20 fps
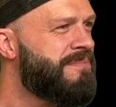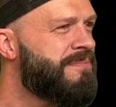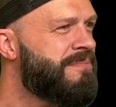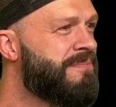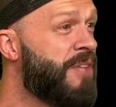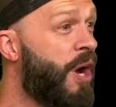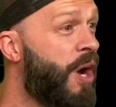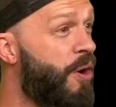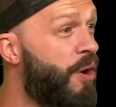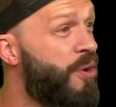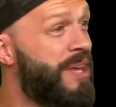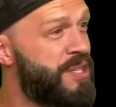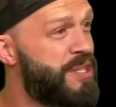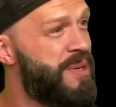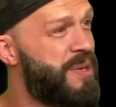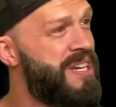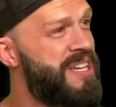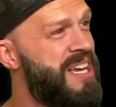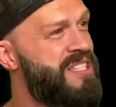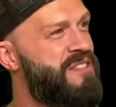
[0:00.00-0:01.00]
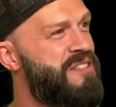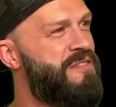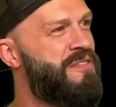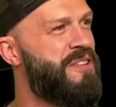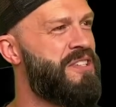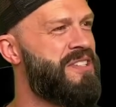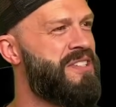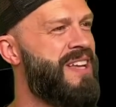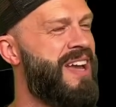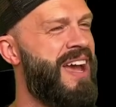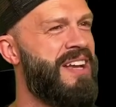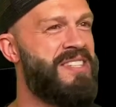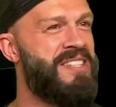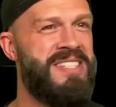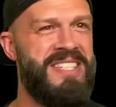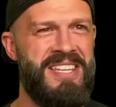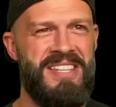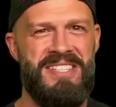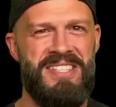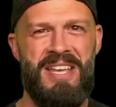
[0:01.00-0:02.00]
Oh, that's why he has the first tag.
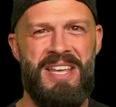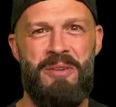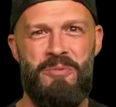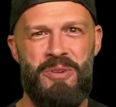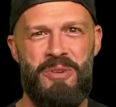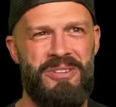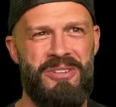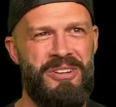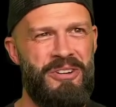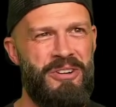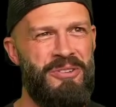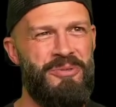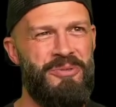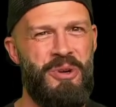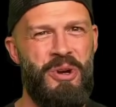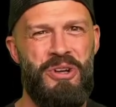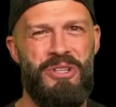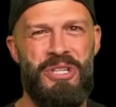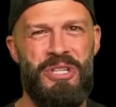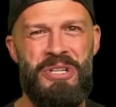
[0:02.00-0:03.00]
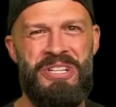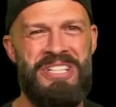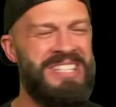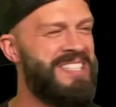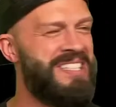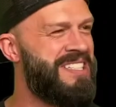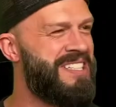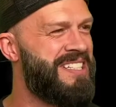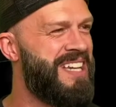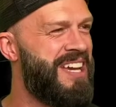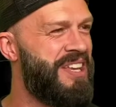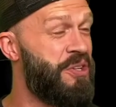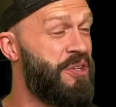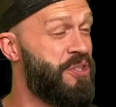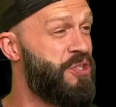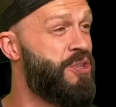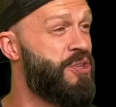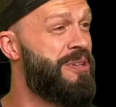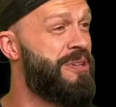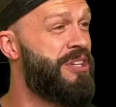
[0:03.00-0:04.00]
See, this we're all learning this together. There's
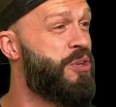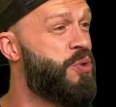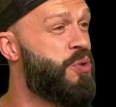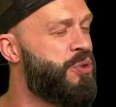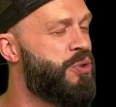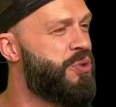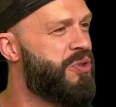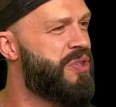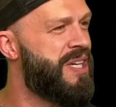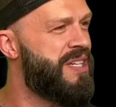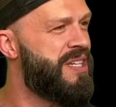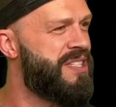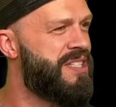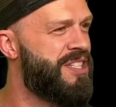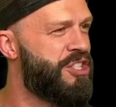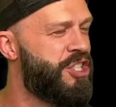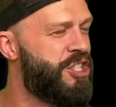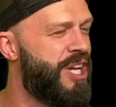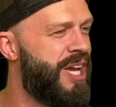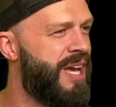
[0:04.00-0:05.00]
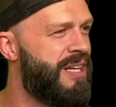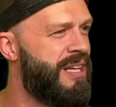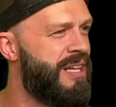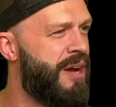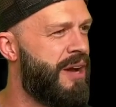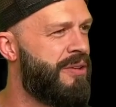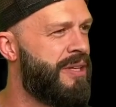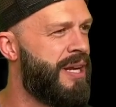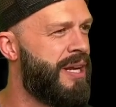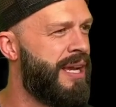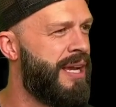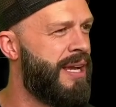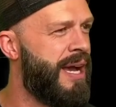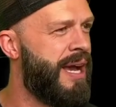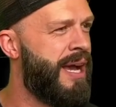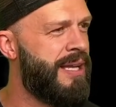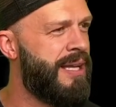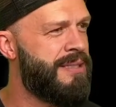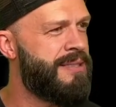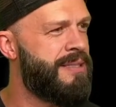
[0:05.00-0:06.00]
so many cool new things in the chat now that I
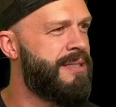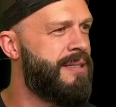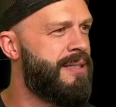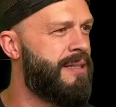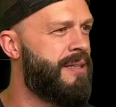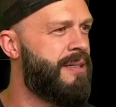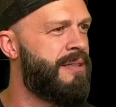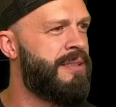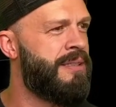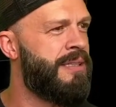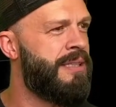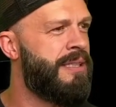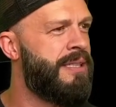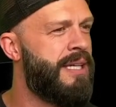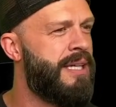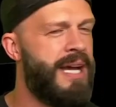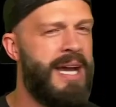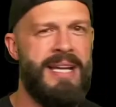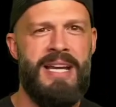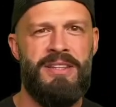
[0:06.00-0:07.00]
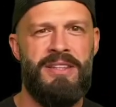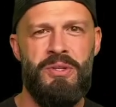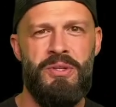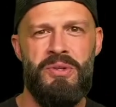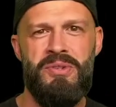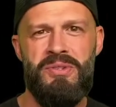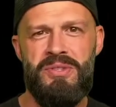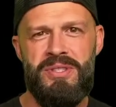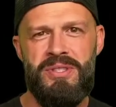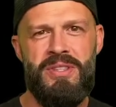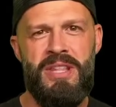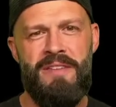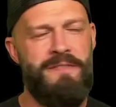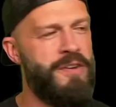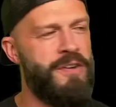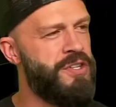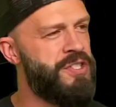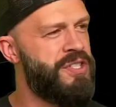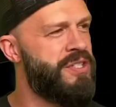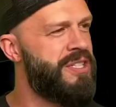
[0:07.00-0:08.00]
got that
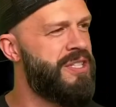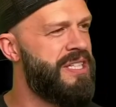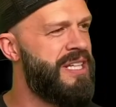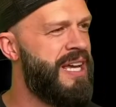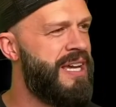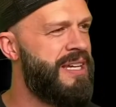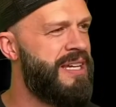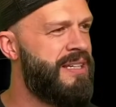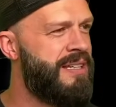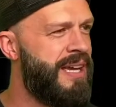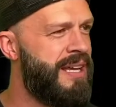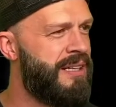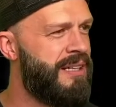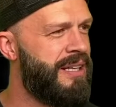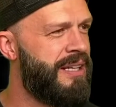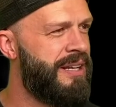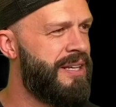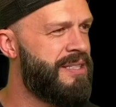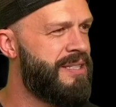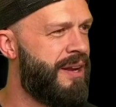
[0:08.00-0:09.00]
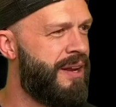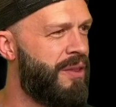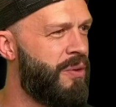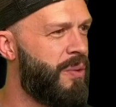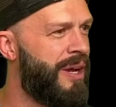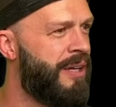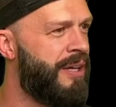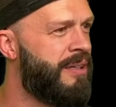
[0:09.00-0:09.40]
first 30-day analytics out of the way.